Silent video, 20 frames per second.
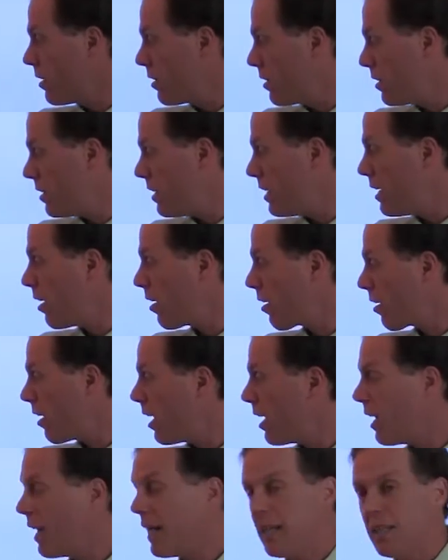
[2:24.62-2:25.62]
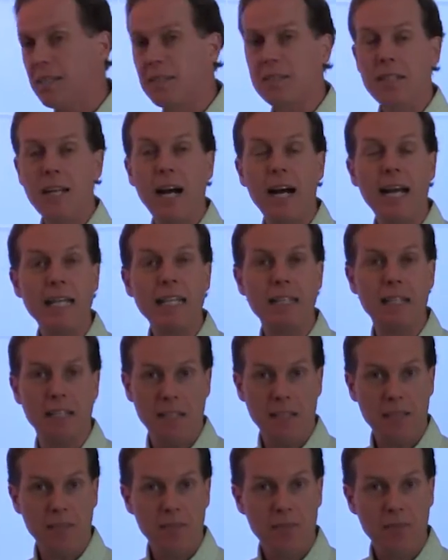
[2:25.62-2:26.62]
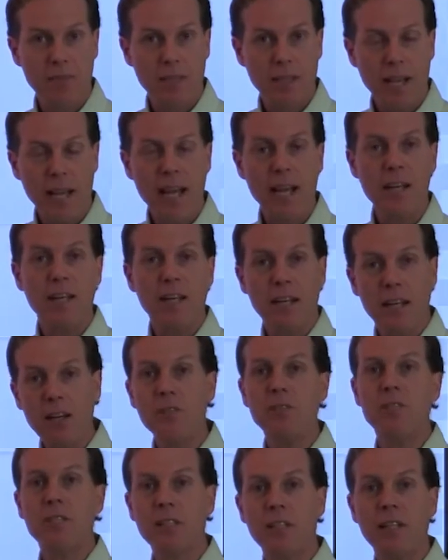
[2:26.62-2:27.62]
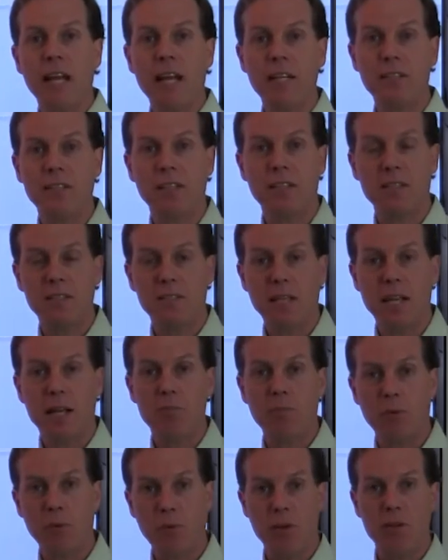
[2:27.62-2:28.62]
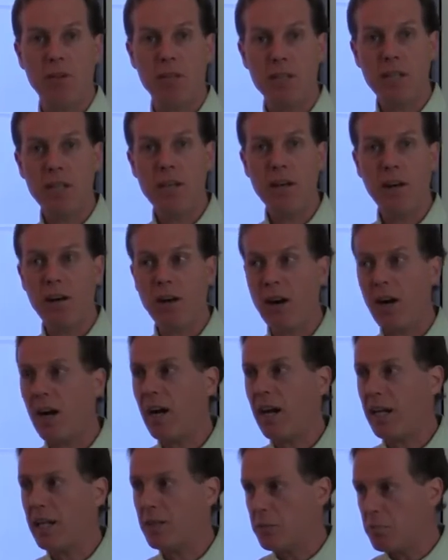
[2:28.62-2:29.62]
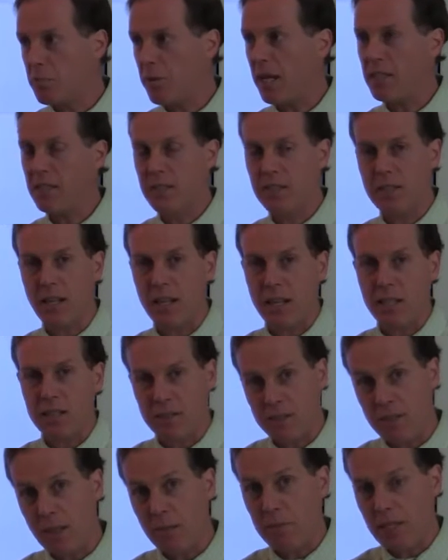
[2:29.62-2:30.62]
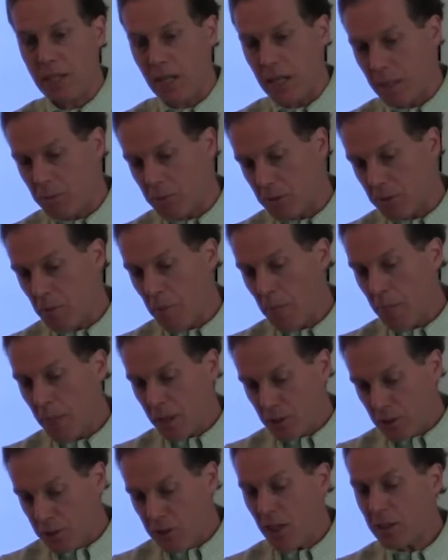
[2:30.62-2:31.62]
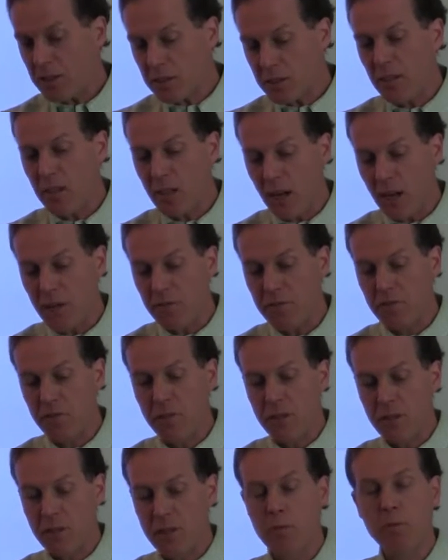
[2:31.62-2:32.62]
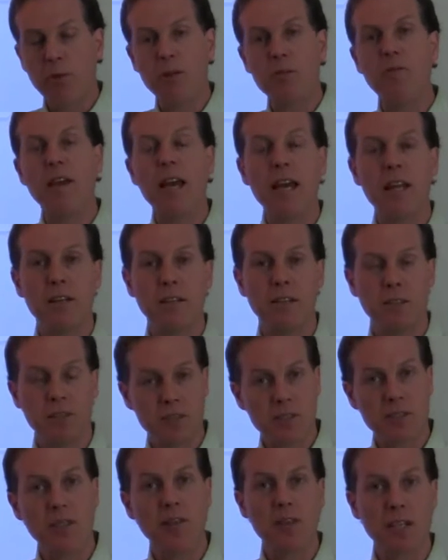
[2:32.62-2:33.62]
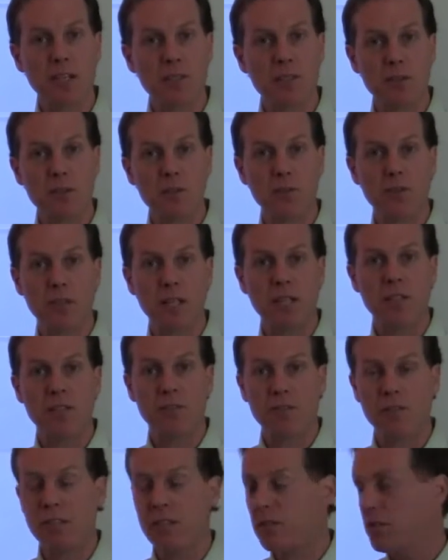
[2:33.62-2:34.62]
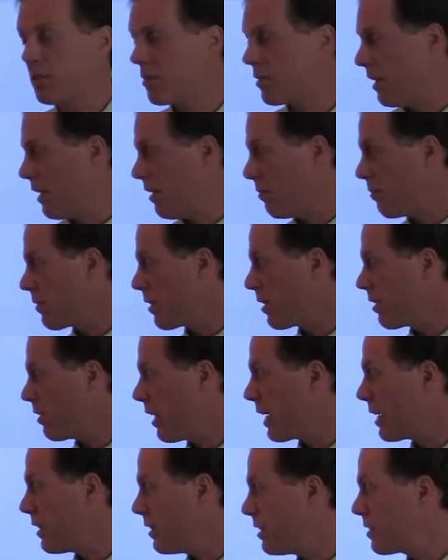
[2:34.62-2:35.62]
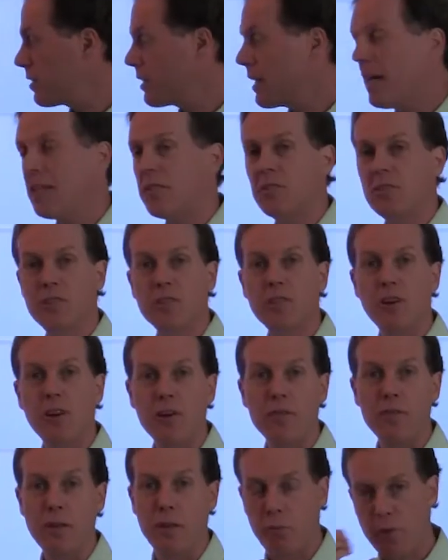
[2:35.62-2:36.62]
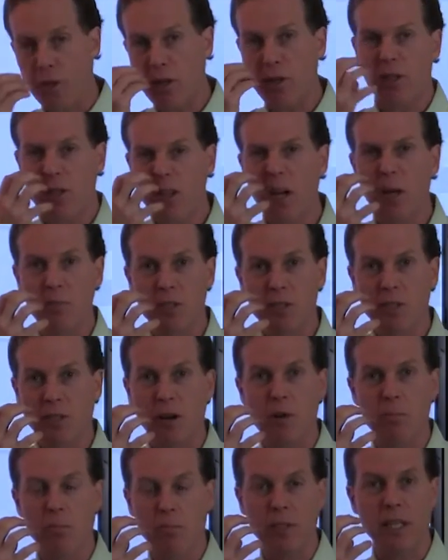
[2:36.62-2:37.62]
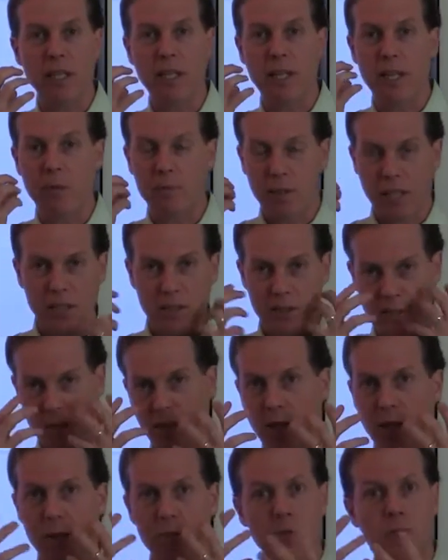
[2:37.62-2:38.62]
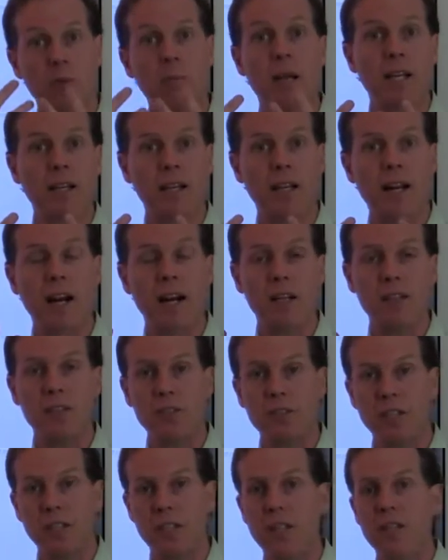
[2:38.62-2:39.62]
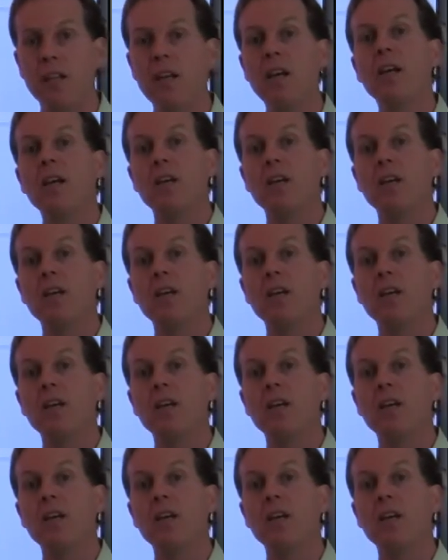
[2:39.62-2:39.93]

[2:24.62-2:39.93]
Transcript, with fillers: The D R I is ninety. And here's a classic example where the D R I is based on sometimes just enough to prevent a serious nutrient deficiency. Like in this case, scurvy, where your gums start bleeding because the gums are made of collagen.